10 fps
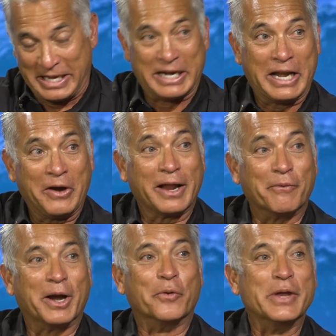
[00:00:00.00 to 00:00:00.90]
in an area
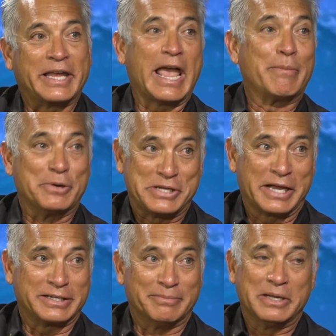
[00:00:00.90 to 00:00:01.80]
where we can't
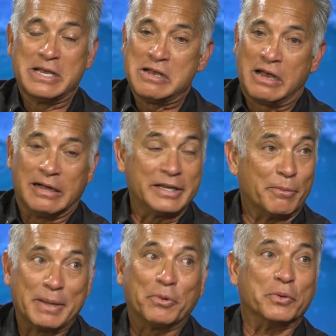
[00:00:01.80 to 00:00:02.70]
protect them. Uh, you know,
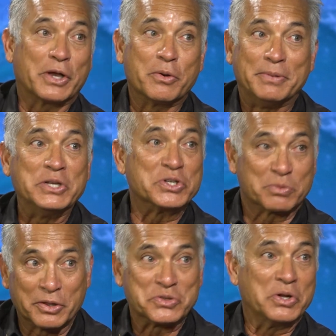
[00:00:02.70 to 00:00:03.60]
people will go to beaches
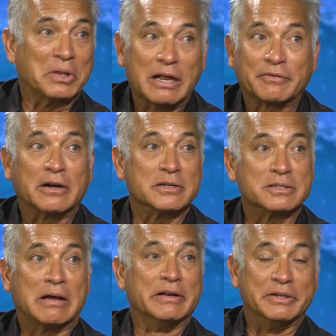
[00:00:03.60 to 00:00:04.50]
where there's no lifeguards
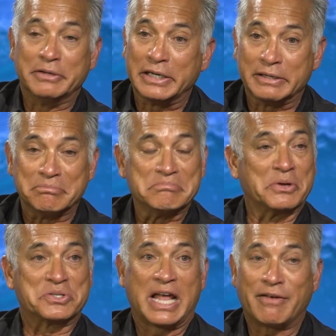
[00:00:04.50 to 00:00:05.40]
yeah. on duty and
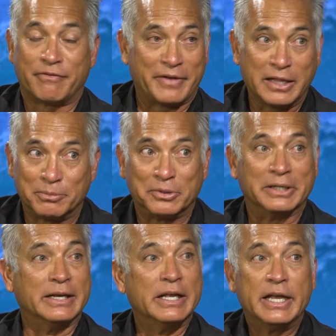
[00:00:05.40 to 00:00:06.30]
no staff available,
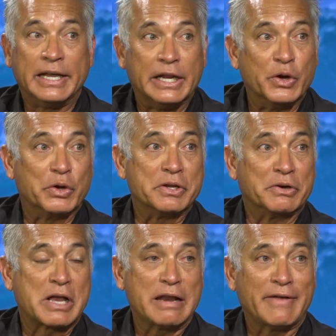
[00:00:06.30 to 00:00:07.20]
and you know, you're,
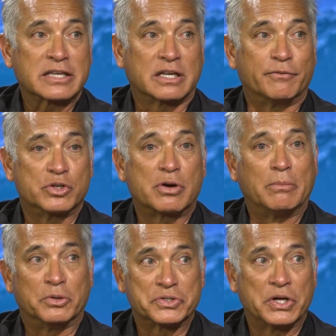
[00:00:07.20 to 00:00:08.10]
you're kind of asking for
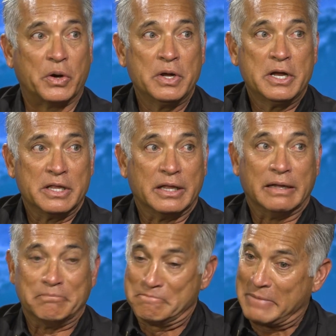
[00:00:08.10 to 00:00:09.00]
trouble. So,
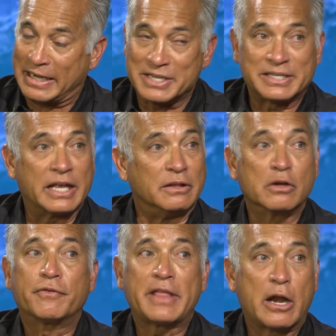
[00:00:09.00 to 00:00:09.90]
uh, like I said,
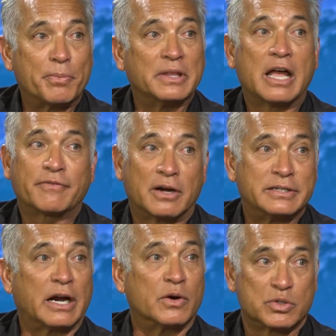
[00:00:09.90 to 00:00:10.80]
look for that open lifeguard
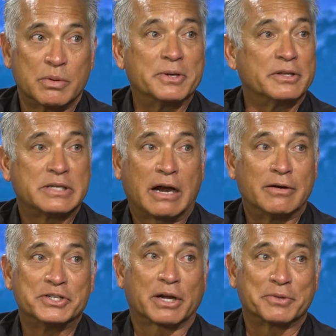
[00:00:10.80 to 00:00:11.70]
tower, swim to the tower,
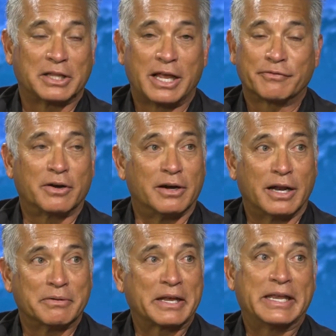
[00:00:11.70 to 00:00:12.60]
and check with the lifeguard.
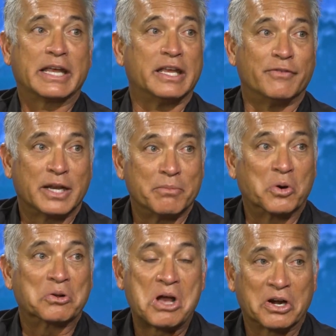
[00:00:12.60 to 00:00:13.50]
I, I can't give you any
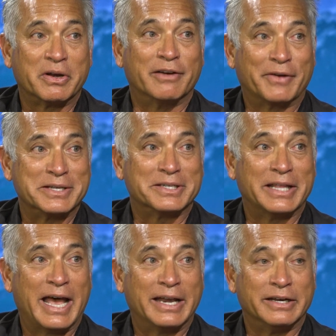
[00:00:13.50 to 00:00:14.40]
more concrete advice than
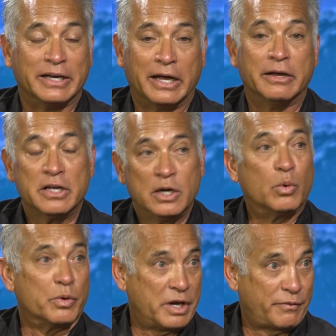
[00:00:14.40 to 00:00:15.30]
that. And uh,
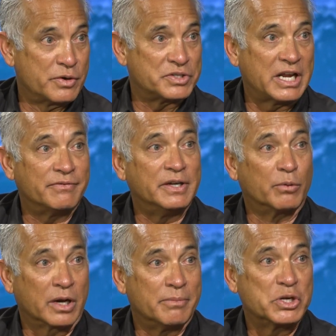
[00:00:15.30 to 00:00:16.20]
we're there for your safety.
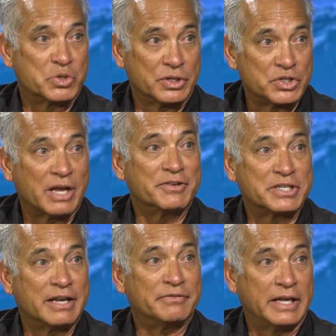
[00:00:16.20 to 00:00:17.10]
We're going to make sure that you have a
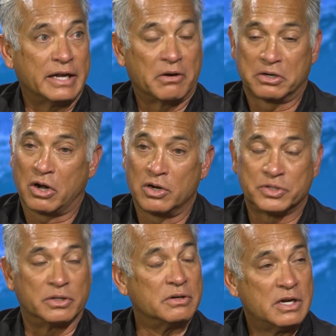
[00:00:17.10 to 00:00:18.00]
safe day. Our guards
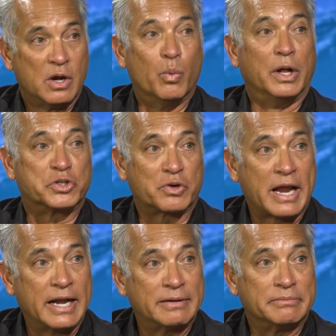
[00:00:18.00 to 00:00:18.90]
are well
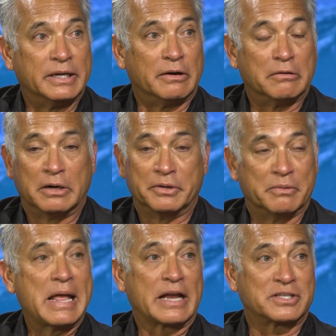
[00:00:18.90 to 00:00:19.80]
trained. They're uh,
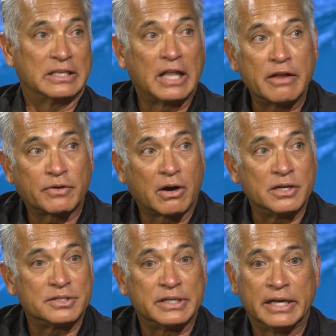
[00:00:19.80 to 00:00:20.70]
they're excellent
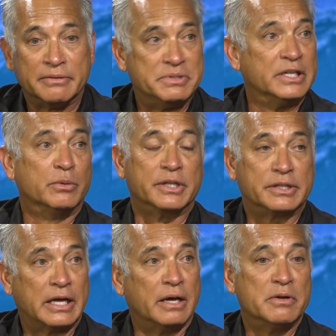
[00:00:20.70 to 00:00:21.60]
lifeguards. They deal
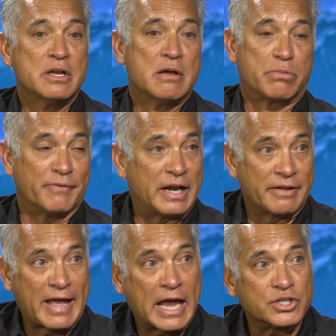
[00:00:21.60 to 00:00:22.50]
with uh,
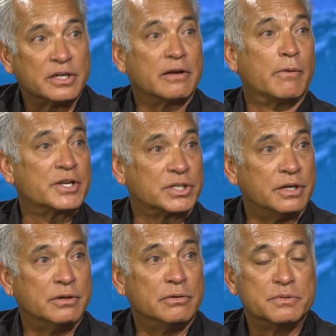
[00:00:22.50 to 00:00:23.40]
preventative action,
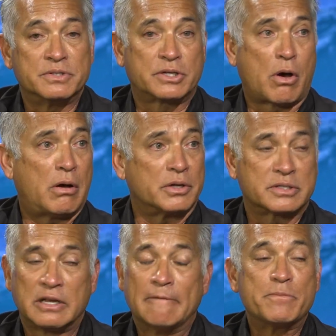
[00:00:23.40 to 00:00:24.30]
rescue
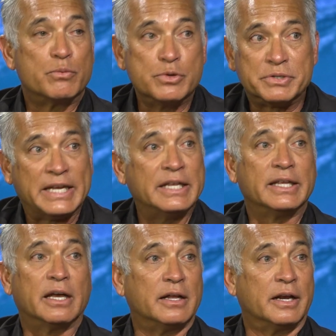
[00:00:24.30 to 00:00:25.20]
calls
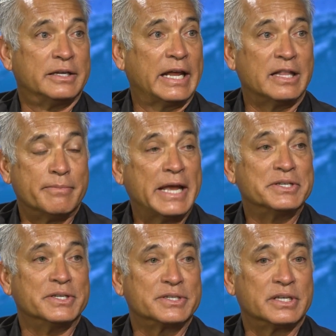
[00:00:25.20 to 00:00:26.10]
routinely on a daily
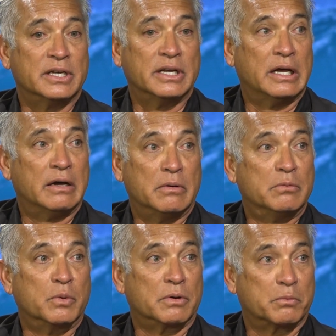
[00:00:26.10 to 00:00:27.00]
basis, and uh,
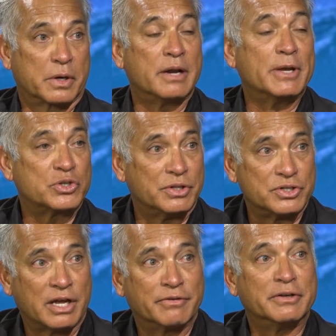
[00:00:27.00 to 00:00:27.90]
we're, we're going to make sure that
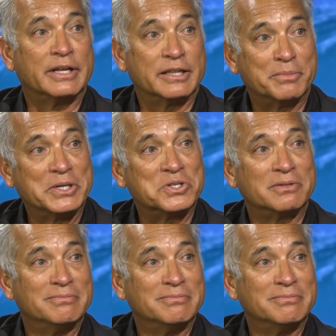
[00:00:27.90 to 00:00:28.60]
you have a good day at the beach.